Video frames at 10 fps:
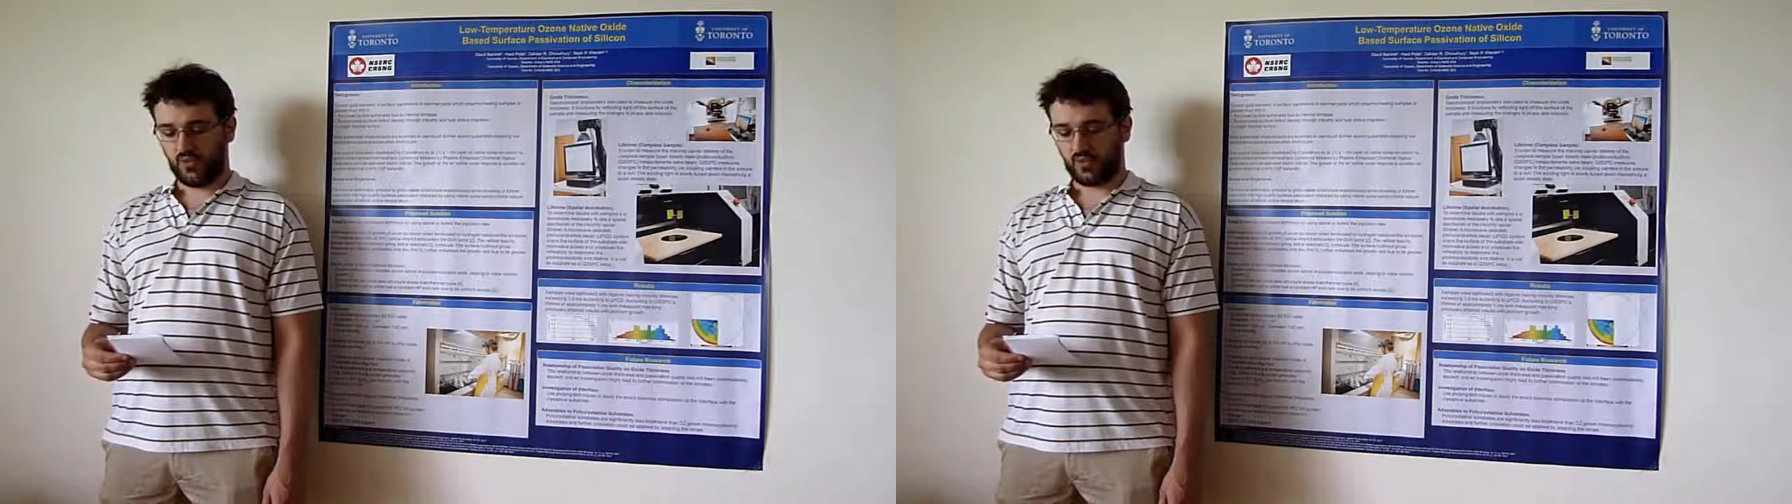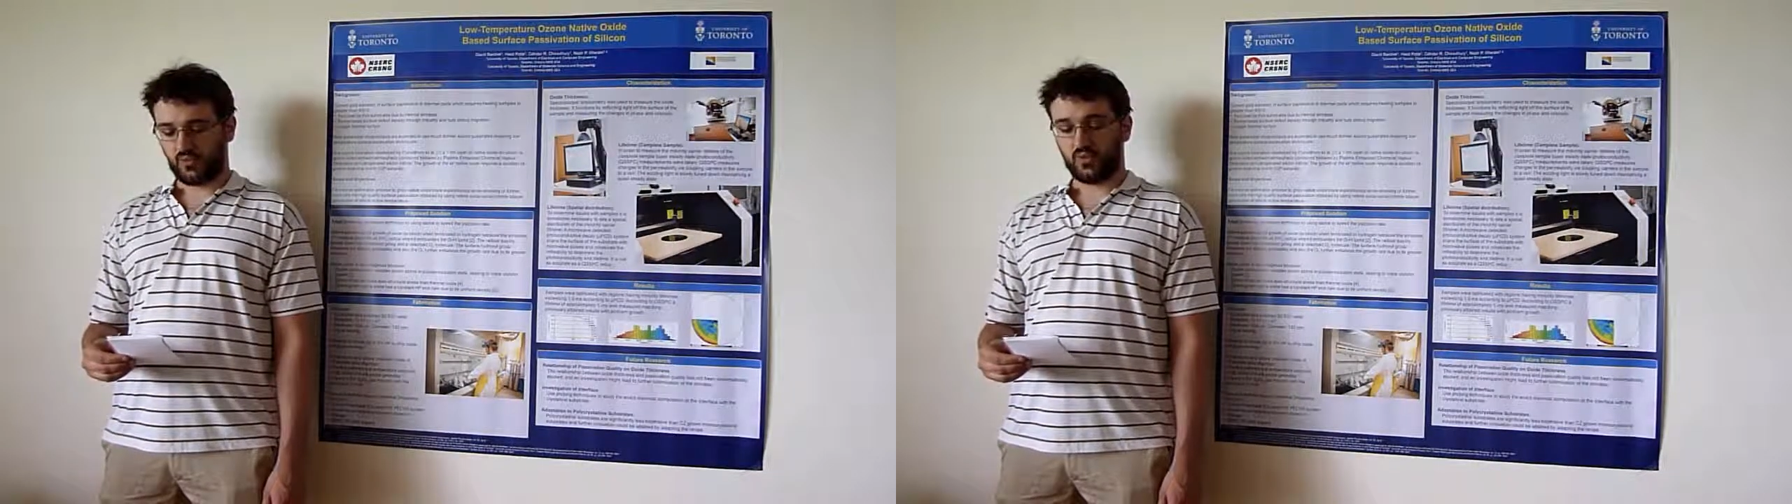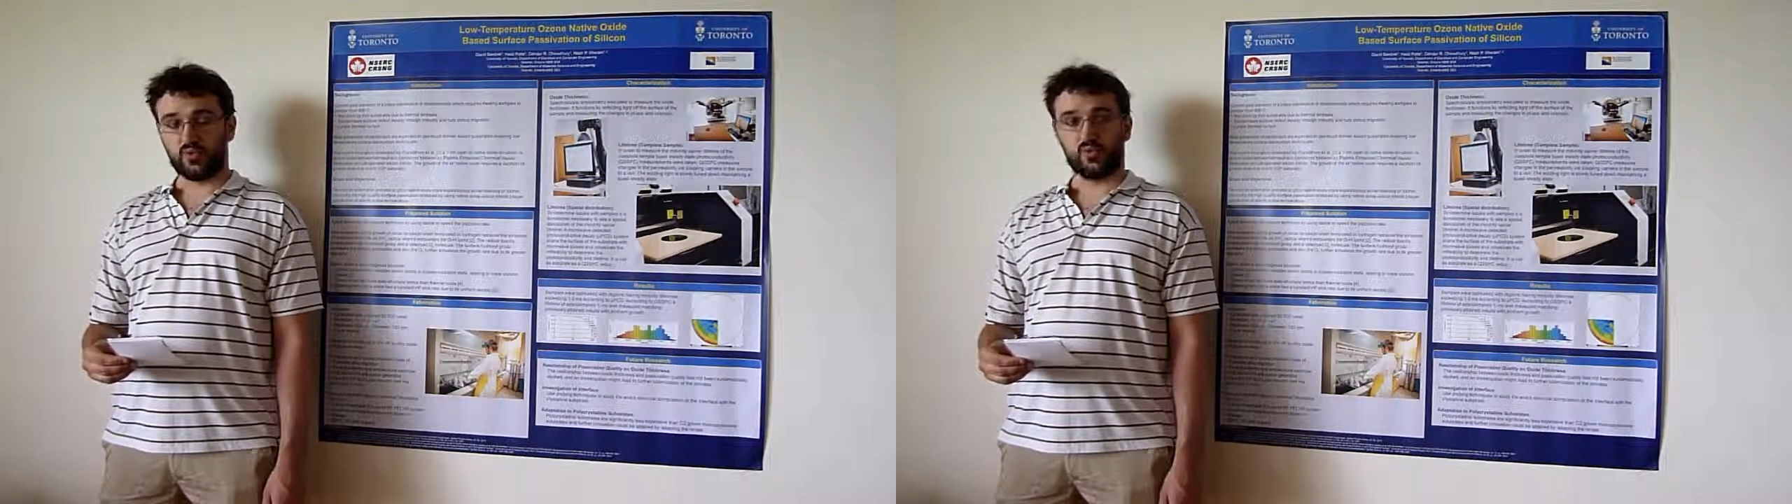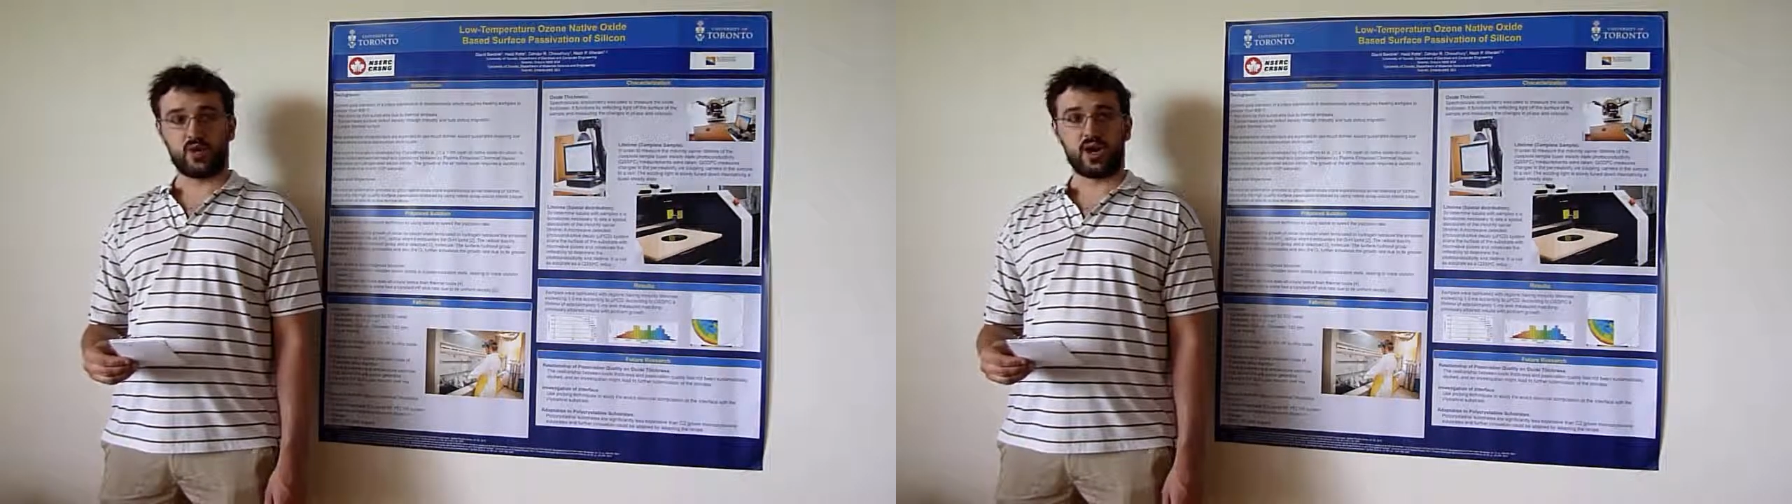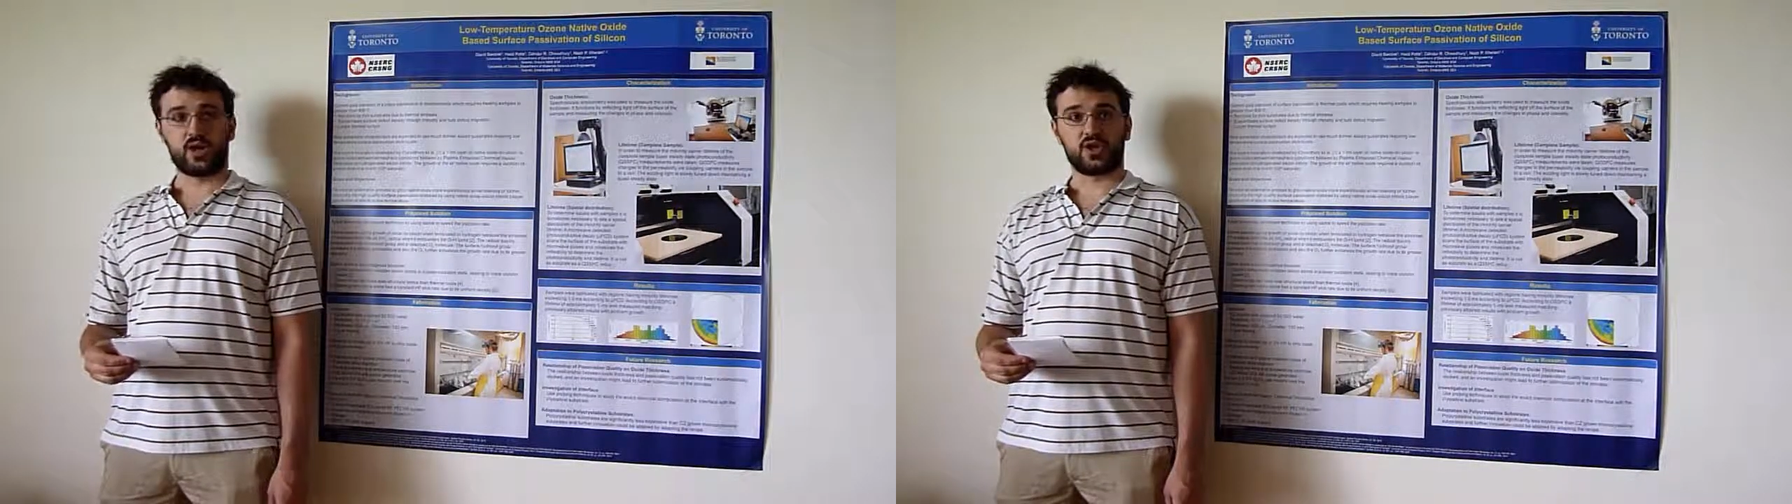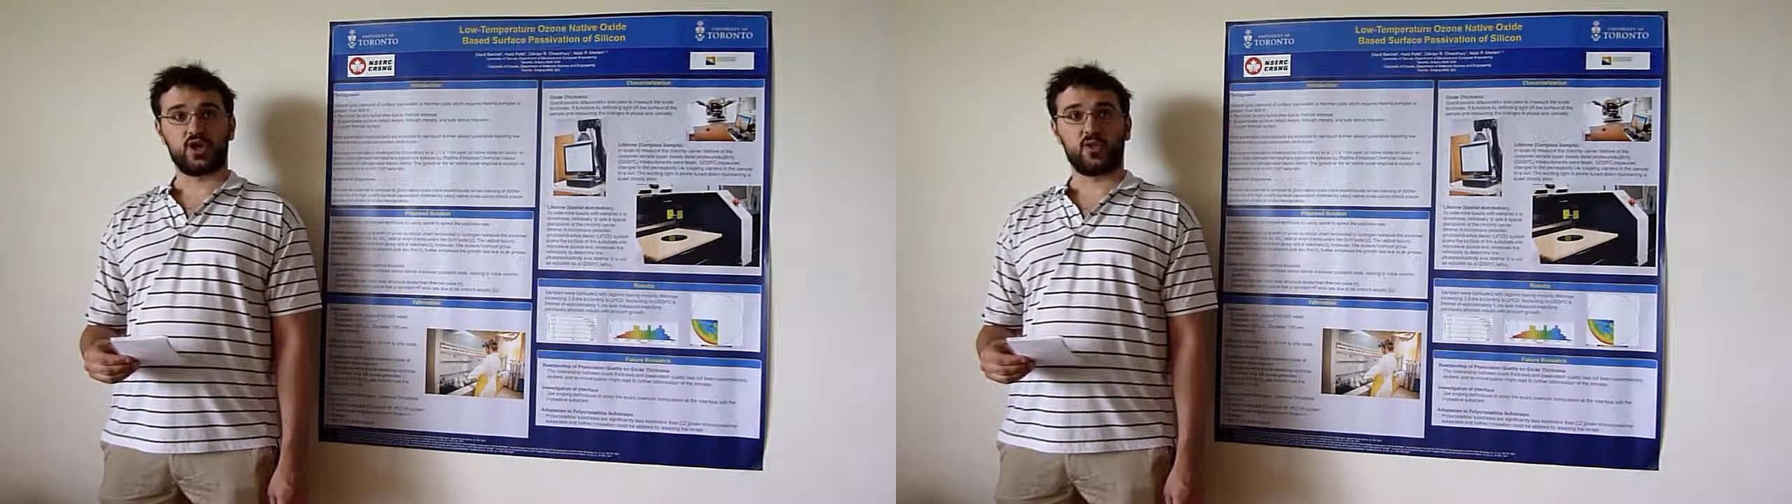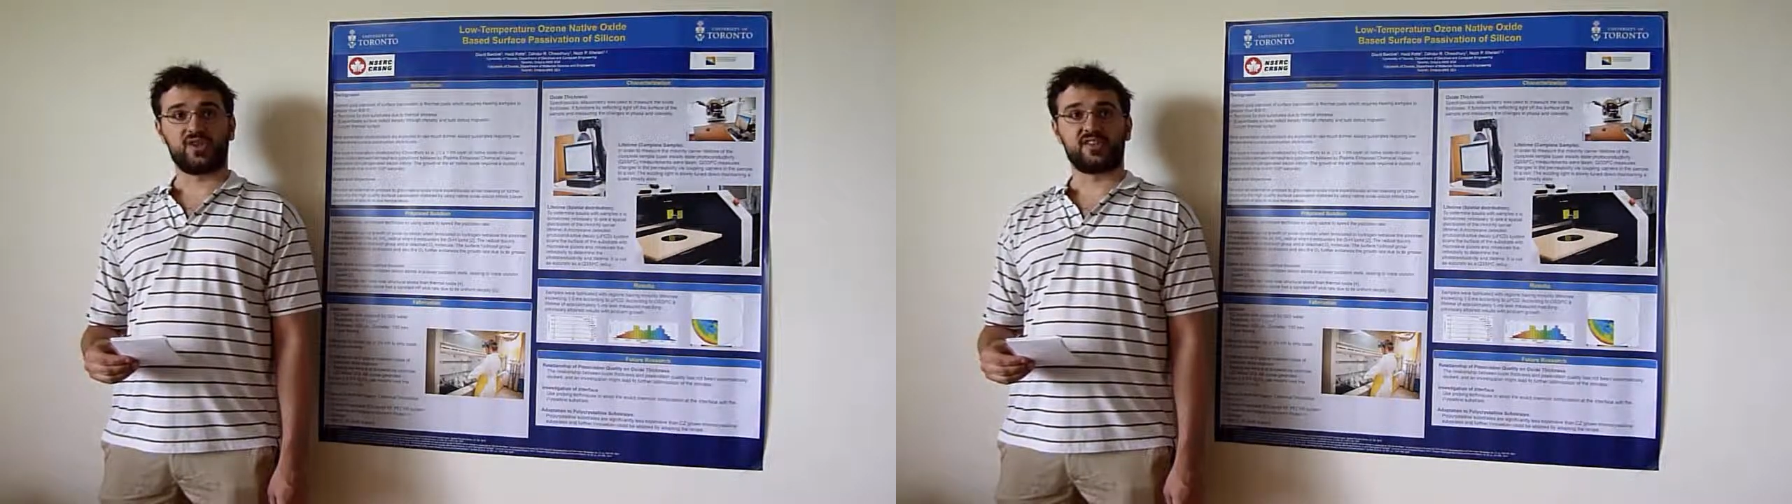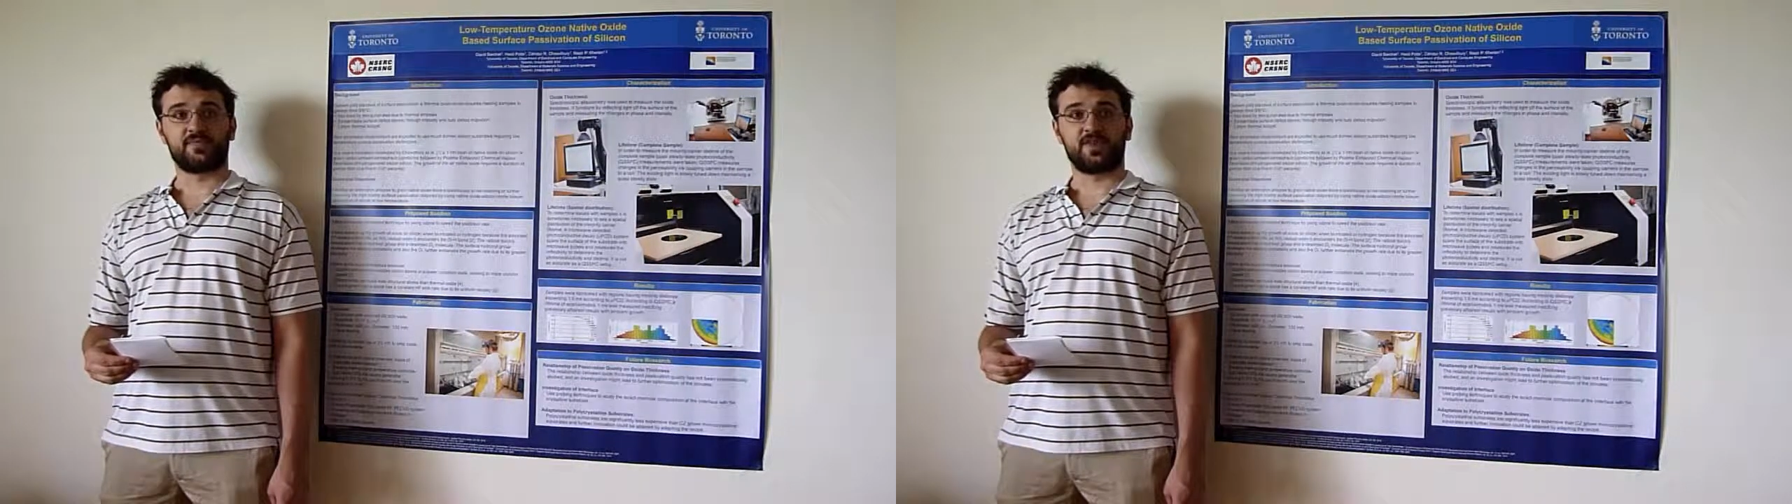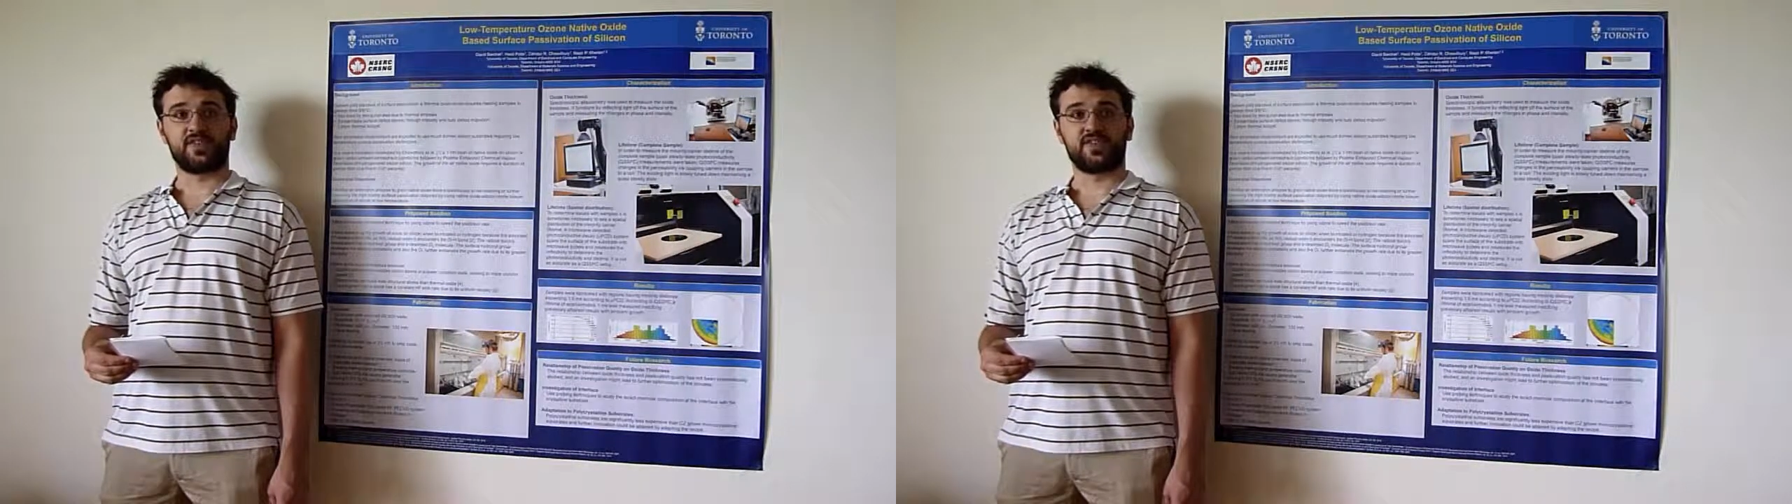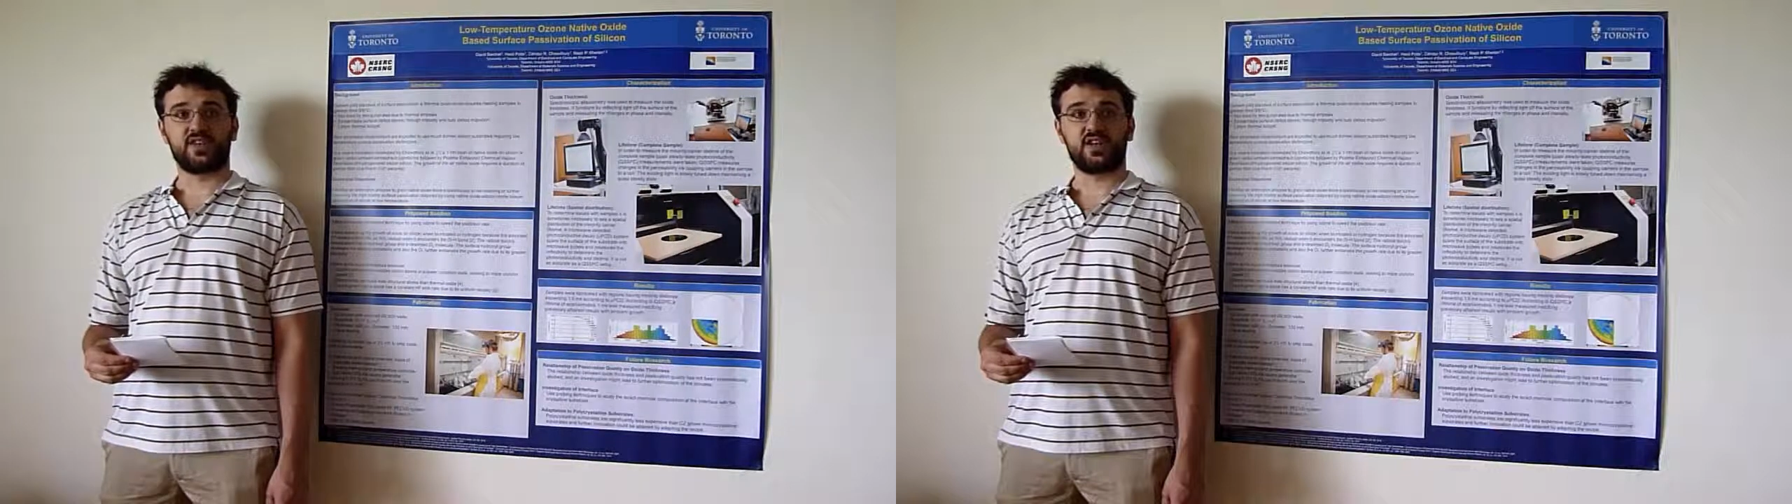through
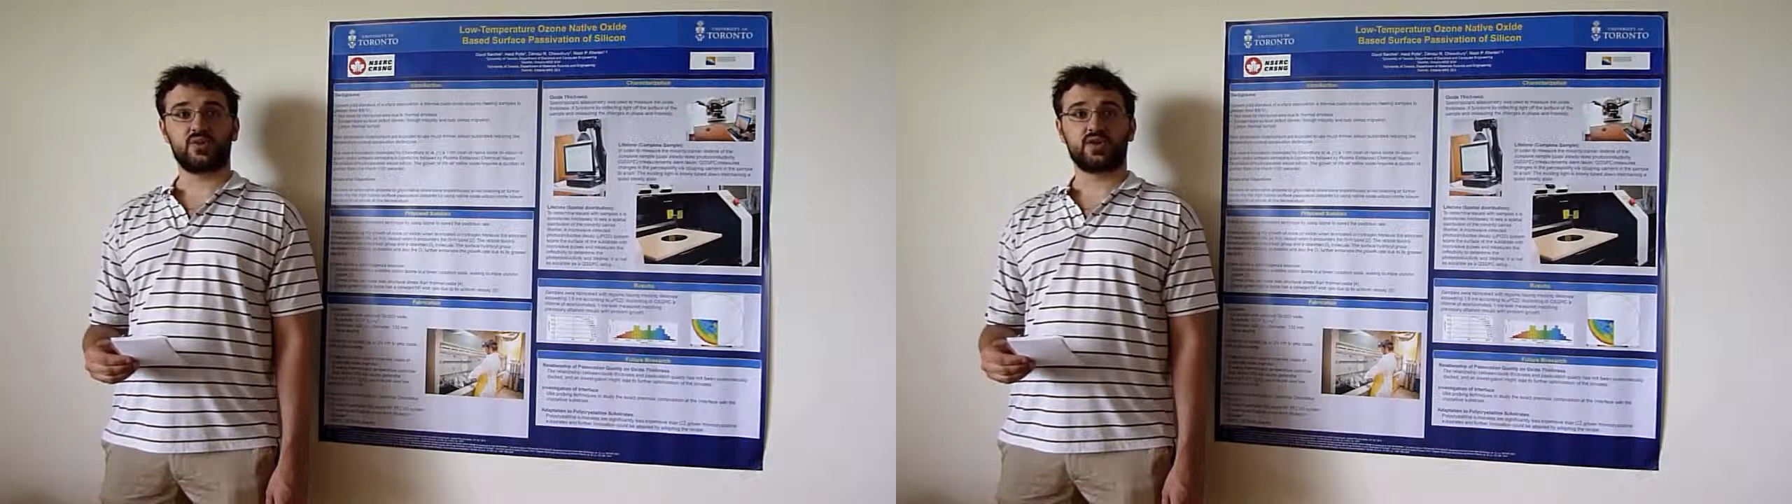QSSPC